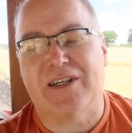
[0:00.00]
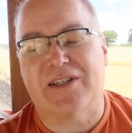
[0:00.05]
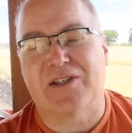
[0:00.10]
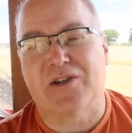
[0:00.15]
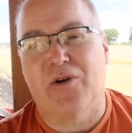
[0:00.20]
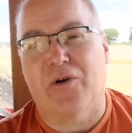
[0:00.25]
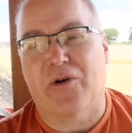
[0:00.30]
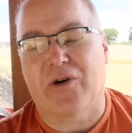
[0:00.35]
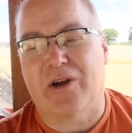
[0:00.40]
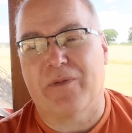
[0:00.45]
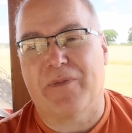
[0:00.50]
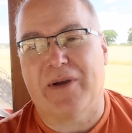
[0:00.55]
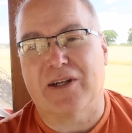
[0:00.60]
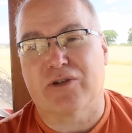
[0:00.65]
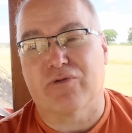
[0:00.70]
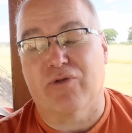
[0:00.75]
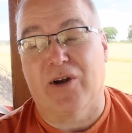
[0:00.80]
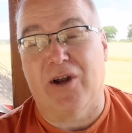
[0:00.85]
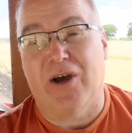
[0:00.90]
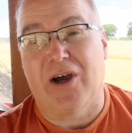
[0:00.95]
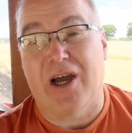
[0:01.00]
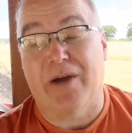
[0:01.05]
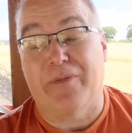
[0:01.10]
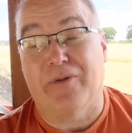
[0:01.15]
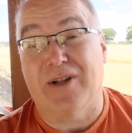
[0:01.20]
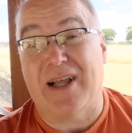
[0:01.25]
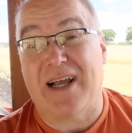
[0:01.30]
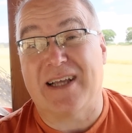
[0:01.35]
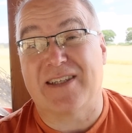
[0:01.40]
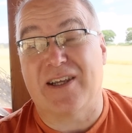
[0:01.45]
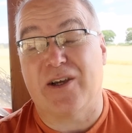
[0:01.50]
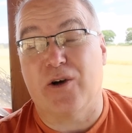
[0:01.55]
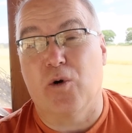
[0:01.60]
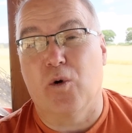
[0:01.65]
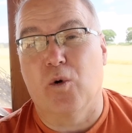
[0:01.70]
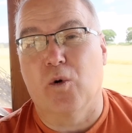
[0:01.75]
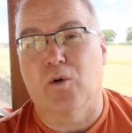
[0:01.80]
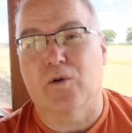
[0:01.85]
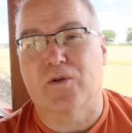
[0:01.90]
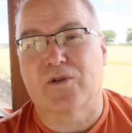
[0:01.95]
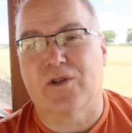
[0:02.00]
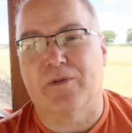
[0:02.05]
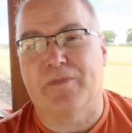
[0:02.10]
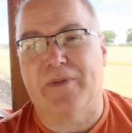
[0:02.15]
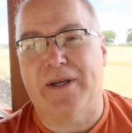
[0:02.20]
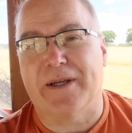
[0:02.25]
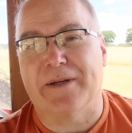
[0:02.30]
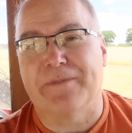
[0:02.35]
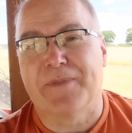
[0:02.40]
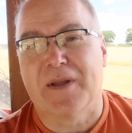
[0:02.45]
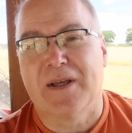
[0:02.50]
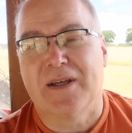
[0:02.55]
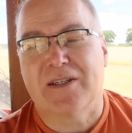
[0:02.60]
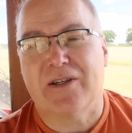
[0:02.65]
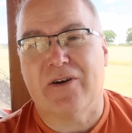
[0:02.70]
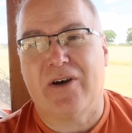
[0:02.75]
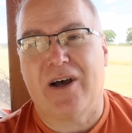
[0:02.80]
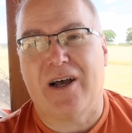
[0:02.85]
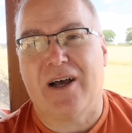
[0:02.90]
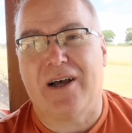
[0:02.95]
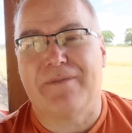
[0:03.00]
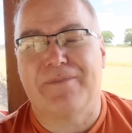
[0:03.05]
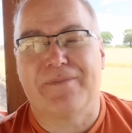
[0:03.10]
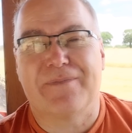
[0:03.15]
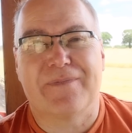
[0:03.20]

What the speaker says: is not going to be as reliable as it ought to be. So